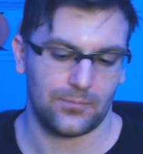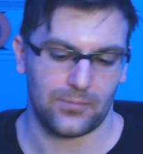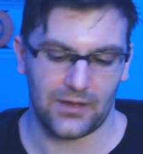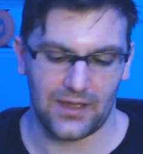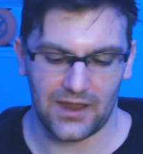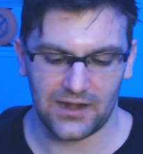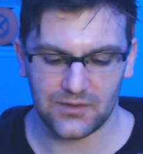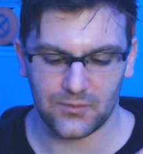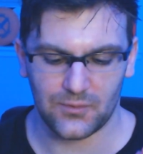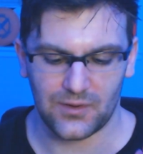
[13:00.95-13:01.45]
But
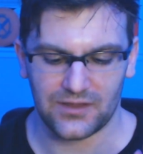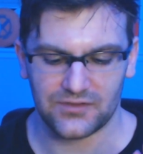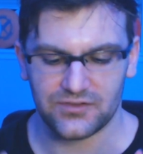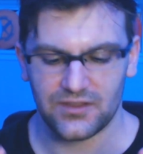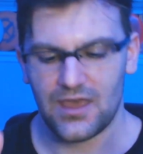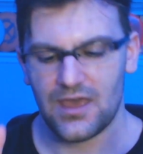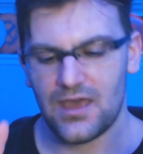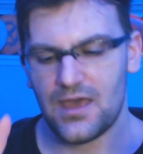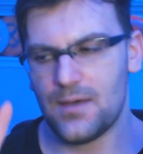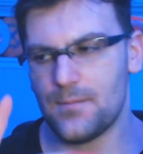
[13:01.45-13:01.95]
anyways,
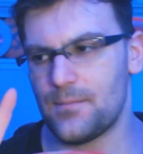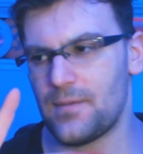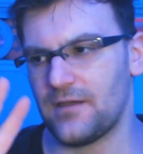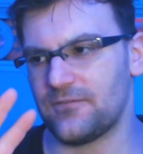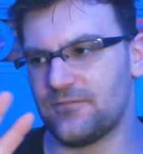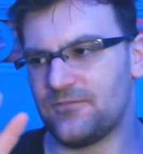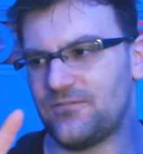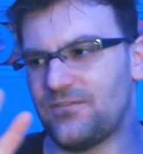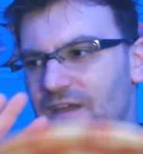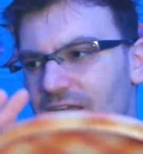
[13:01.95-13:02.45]
my
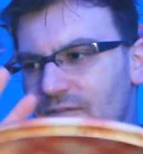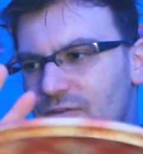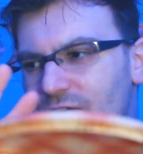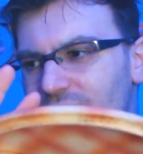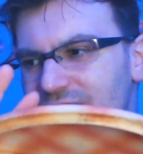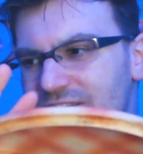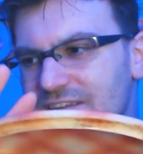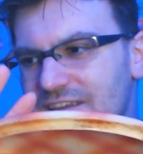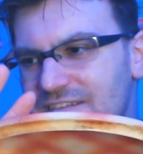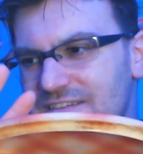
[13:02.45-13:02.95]

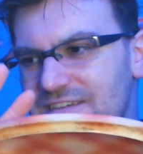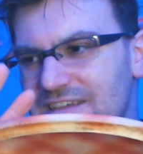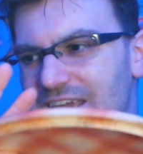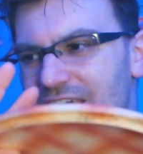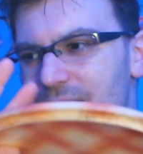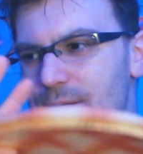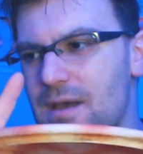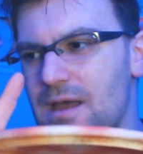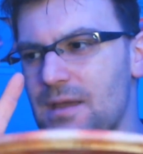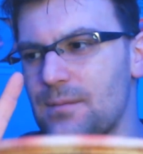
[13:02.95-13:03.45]
favorite disc
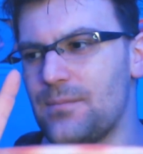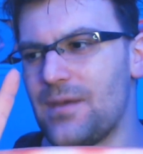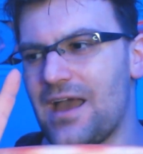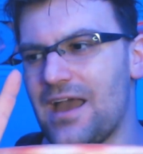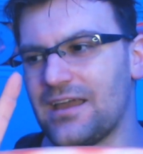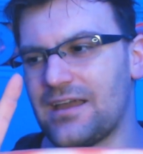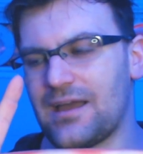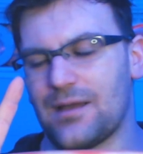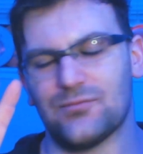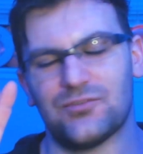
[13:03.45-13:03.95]
in my
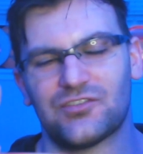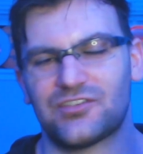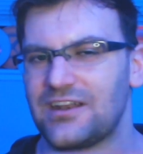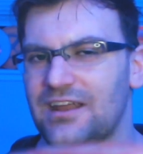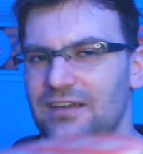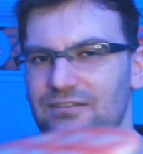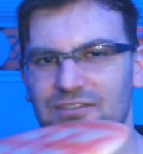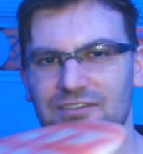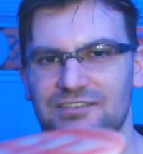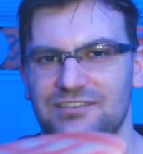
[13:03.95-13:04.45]
bag, I'm just
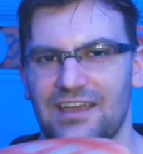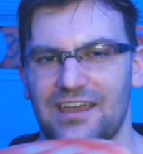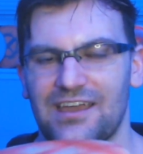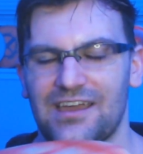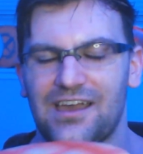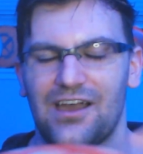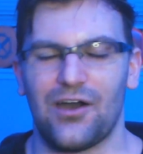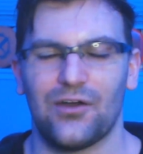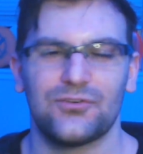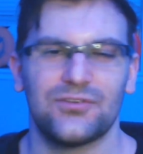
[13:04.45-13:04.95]
have to say
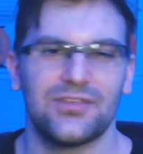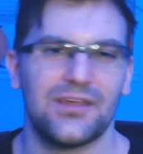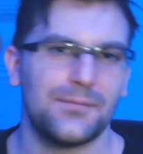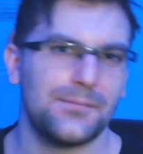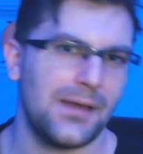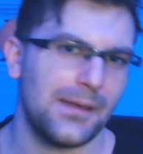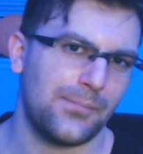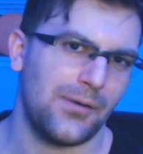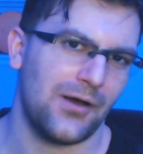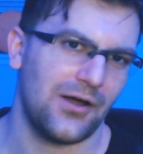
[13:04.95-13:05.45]
it, other than
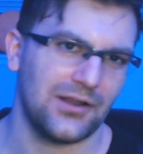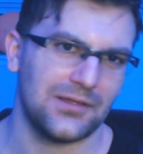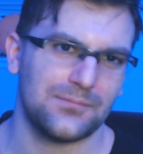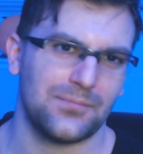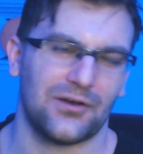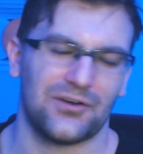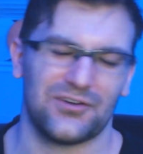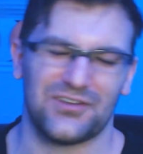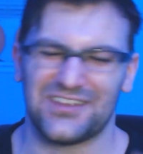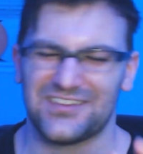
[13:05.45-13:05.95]
my putting
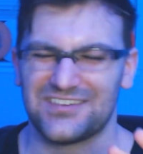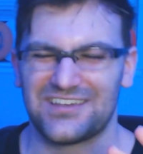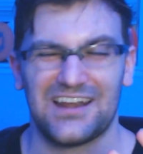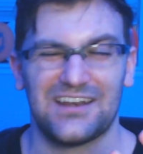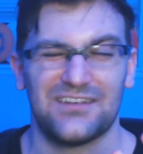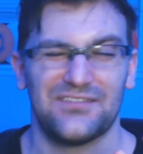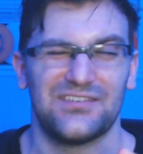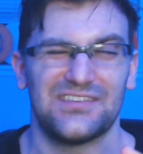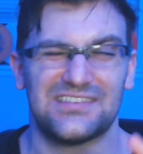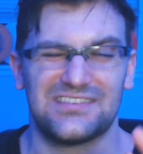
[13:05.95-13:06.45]
putter, it's kind
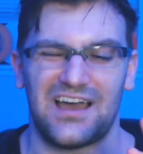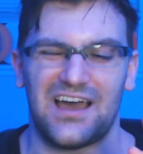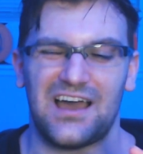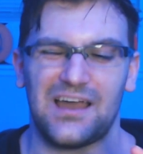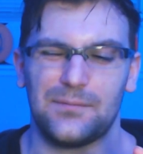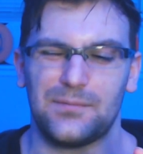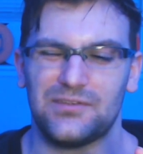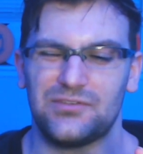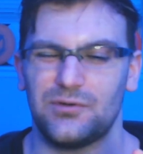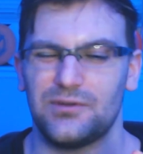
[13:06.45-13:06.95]
of a tie
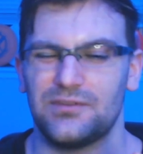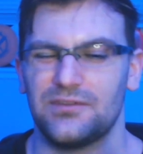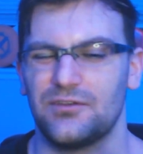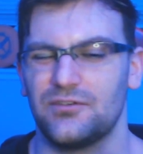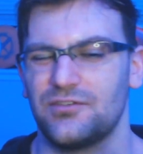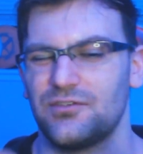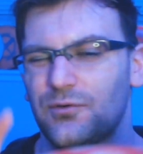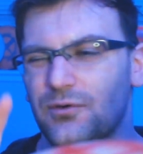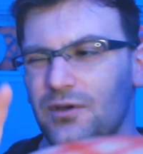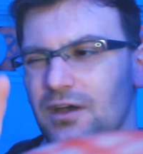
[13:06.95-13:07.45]
between
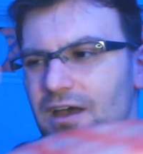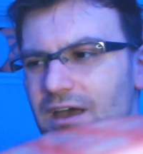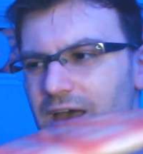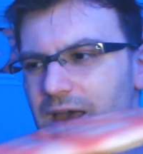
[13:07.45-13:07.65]
those two.